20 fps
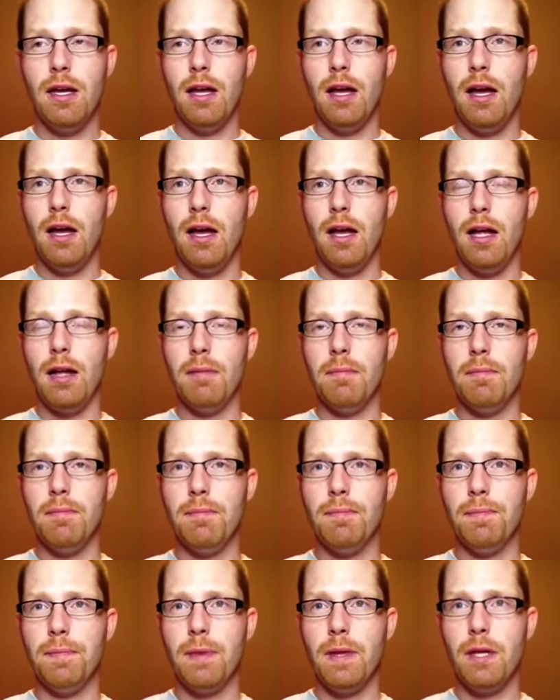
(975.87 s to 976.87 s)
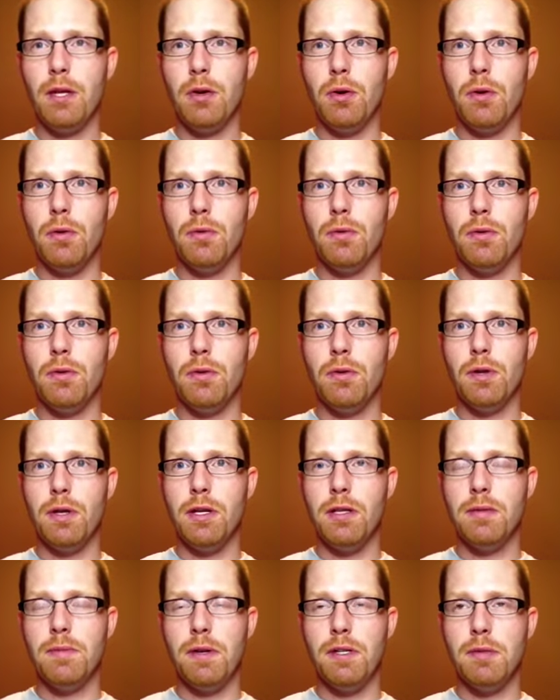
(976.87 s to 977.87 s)

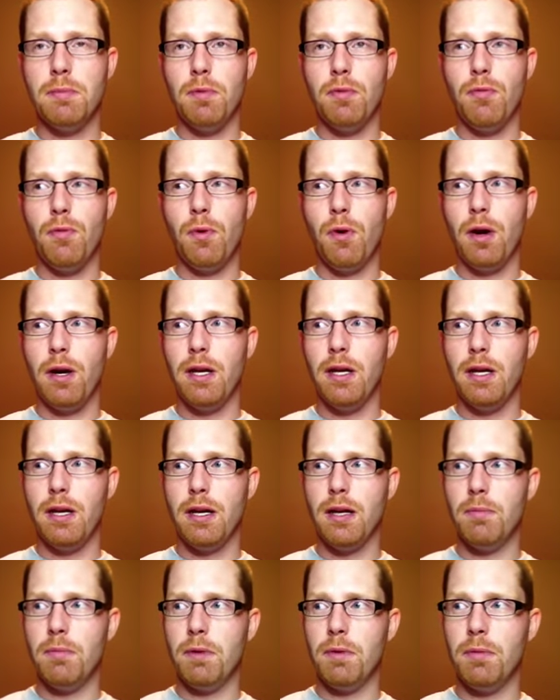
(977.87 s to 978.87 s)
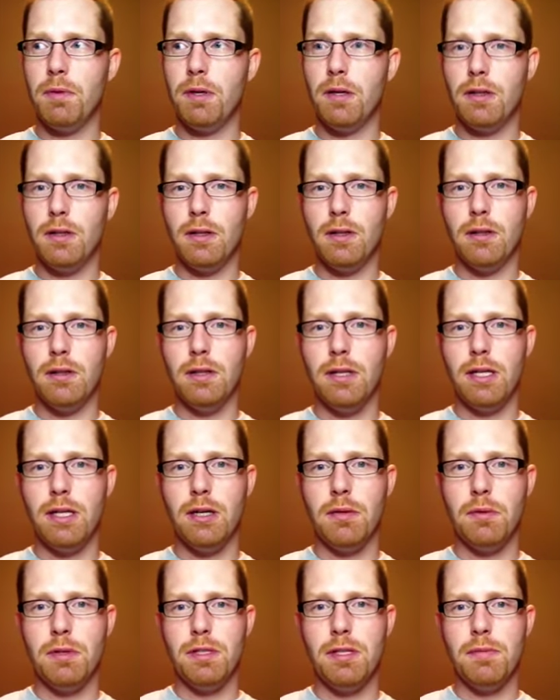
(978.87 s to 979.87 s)
As mentioned before, he can be real
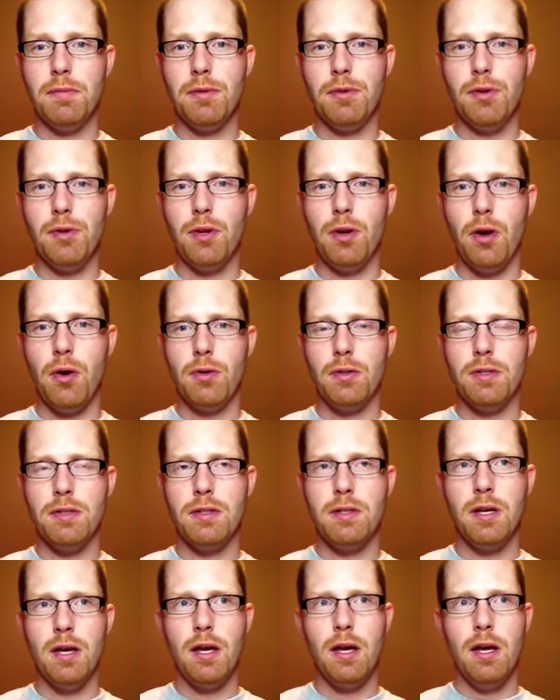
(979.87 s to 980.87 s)
linear with some of the notes.